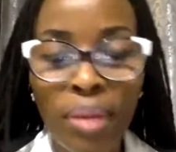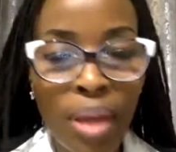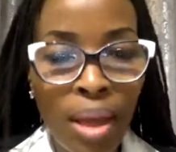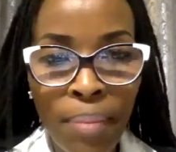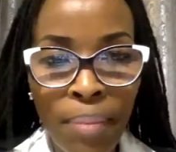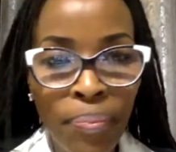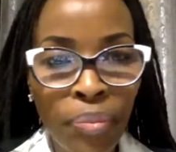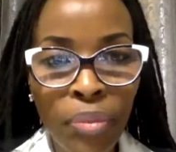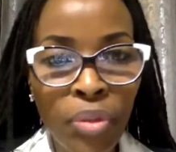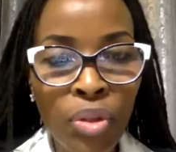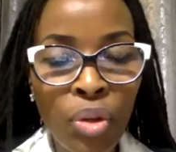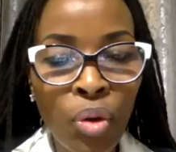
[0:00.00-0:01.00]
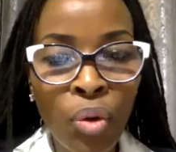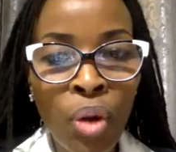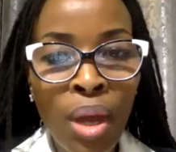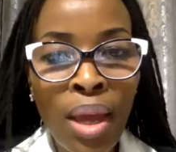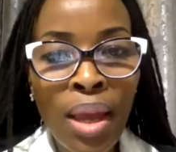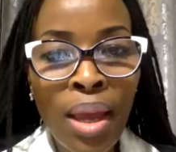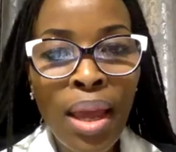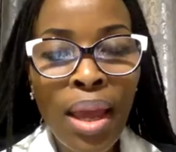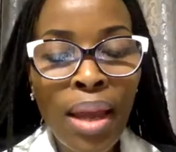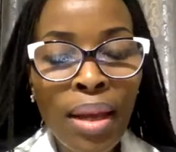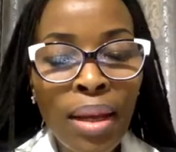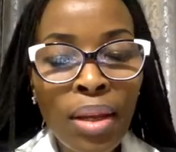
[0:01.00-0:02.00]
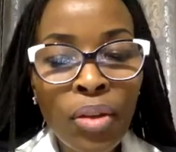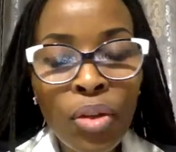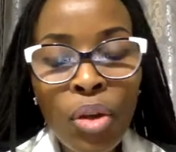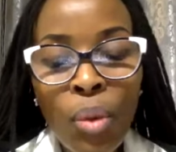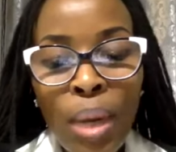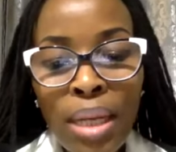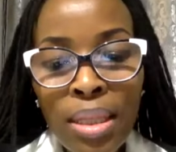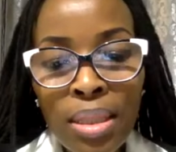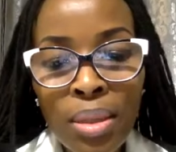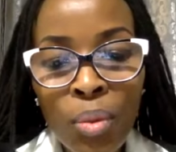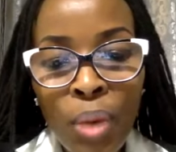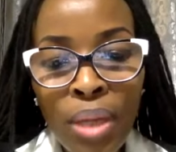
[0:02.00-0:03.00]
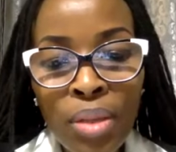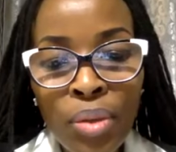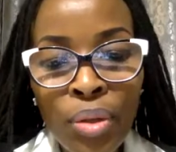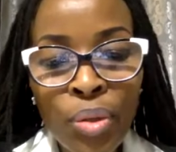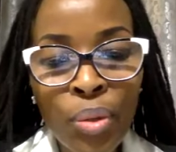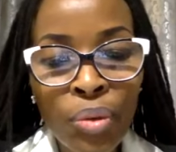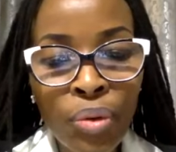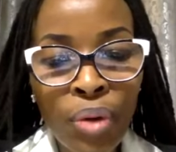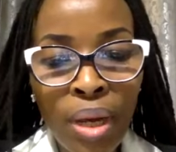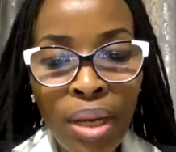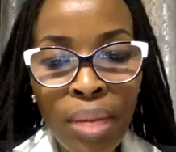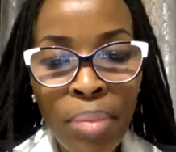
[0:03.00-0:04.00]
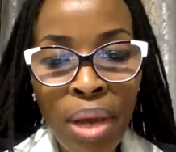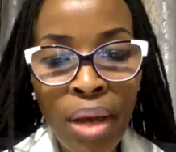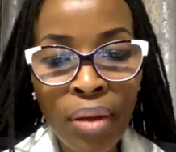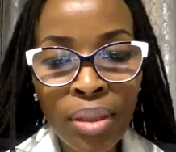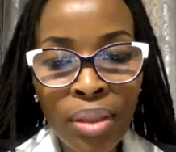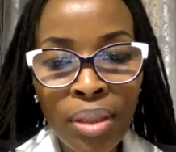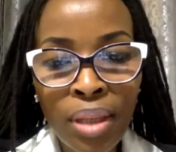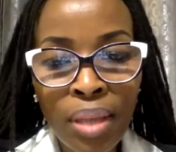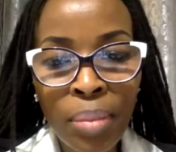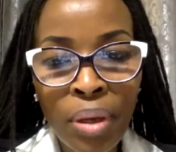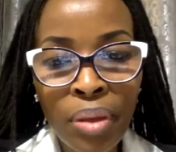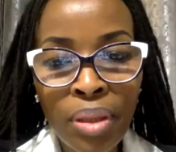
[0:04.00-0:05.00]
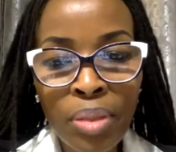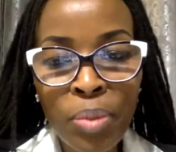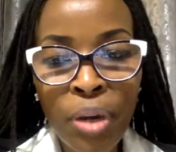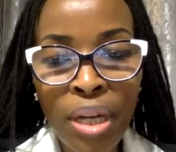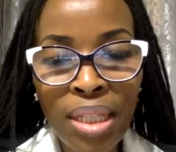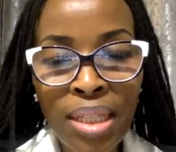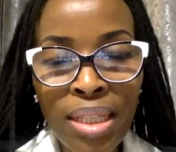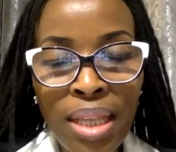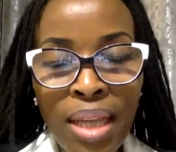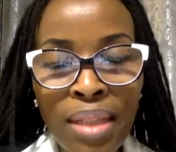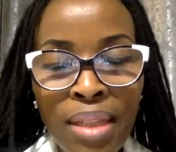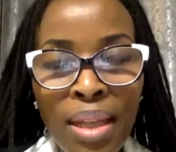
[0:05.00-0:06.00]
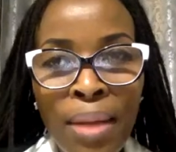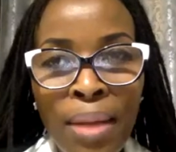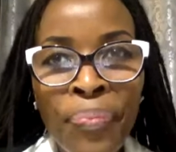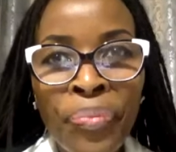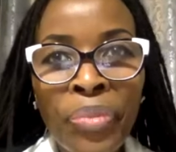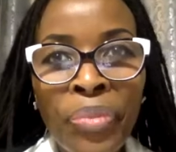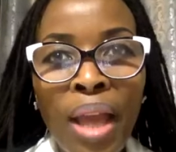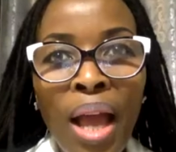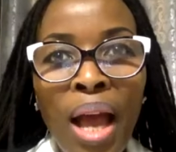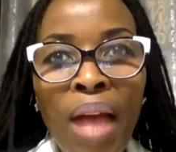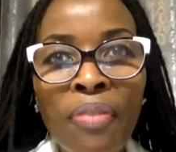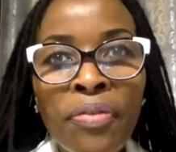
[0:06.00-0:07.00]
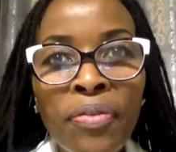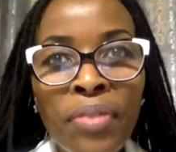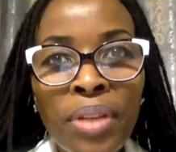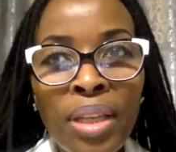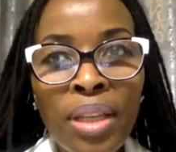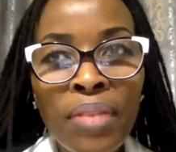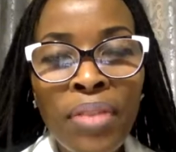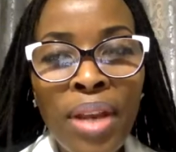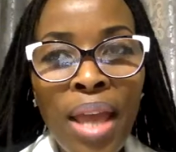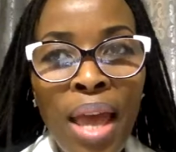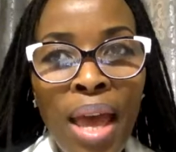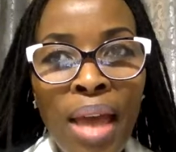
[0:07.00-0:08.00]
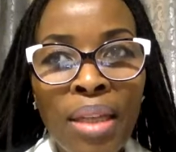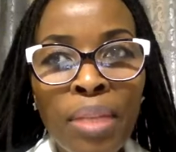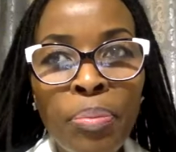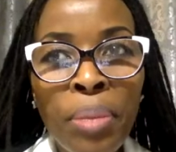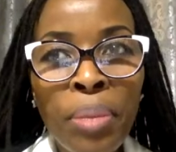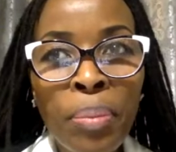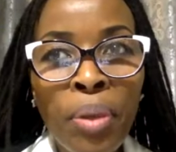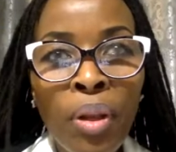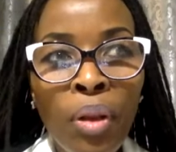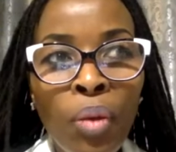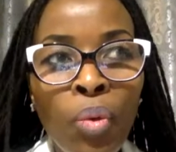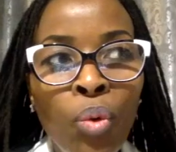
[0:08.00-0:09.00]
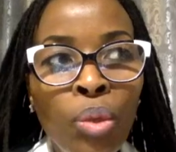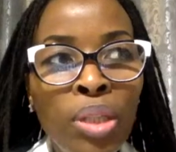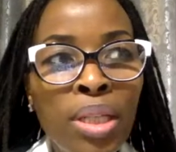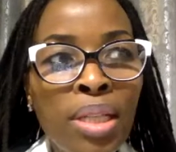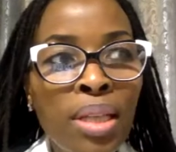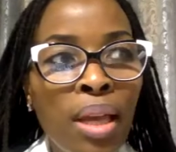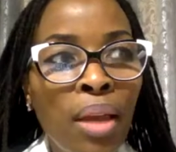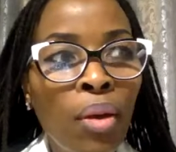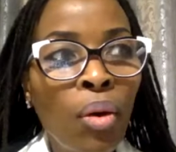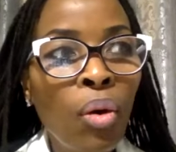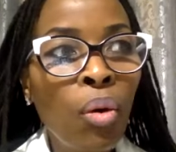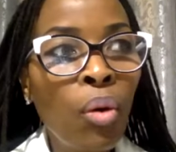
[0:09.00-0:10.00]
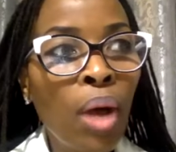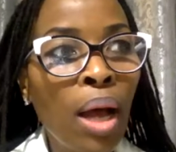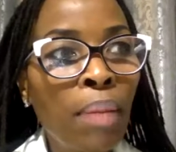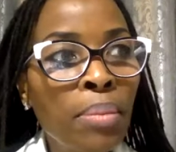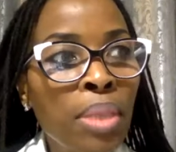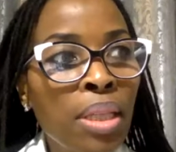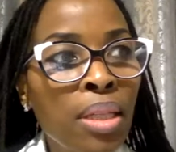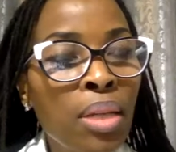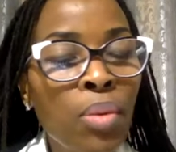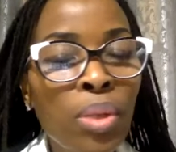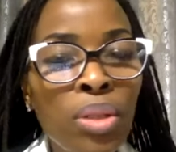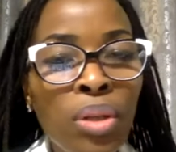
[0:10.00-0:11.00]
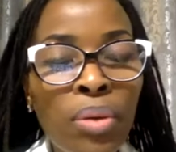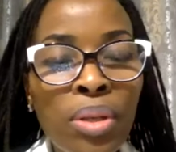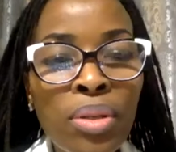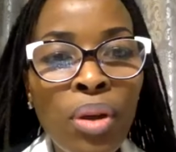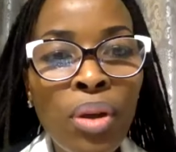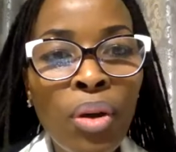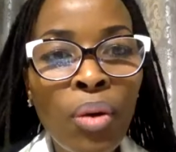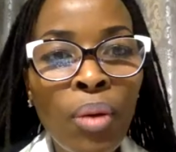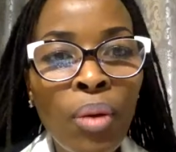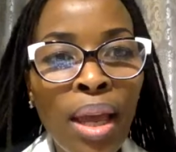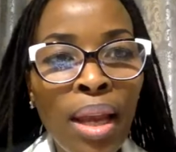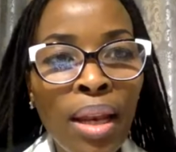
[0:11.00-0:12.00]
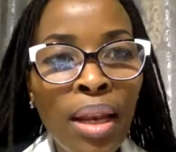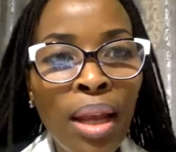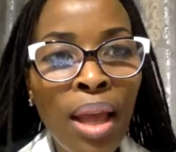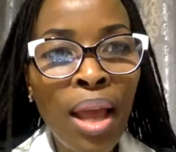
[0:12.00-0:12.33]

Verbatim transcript: Um, so, and you know what is what is also great about about this product is that I've even had people who just say, Oh, I'm sitting with so and so, and